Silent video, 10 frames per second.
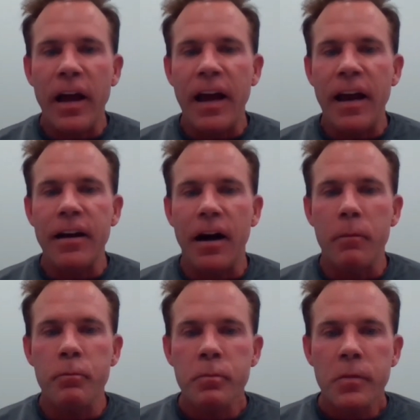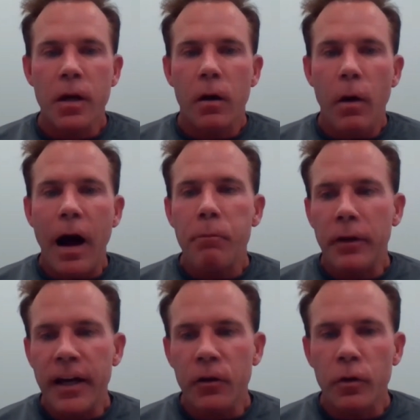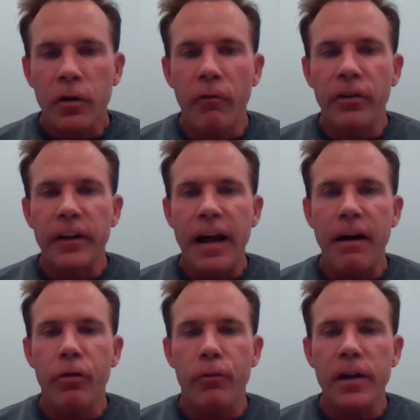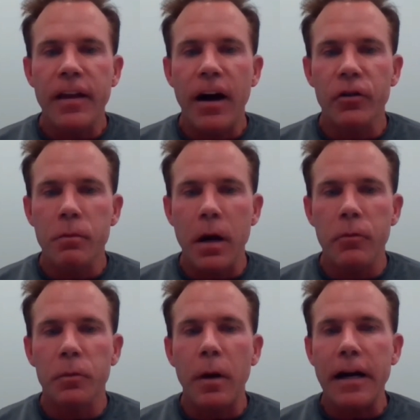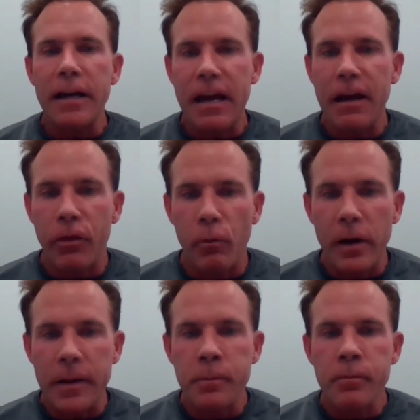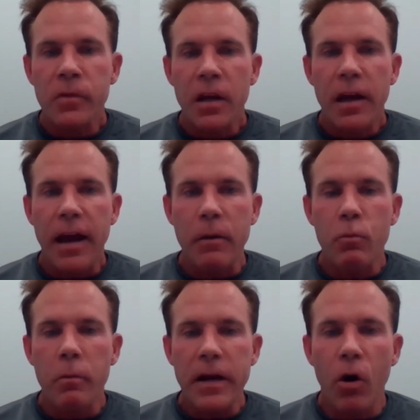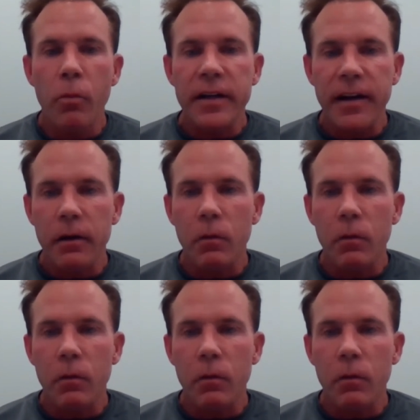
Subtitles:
and our plans was hopefully to have 3,000 members by year 3. And when we opened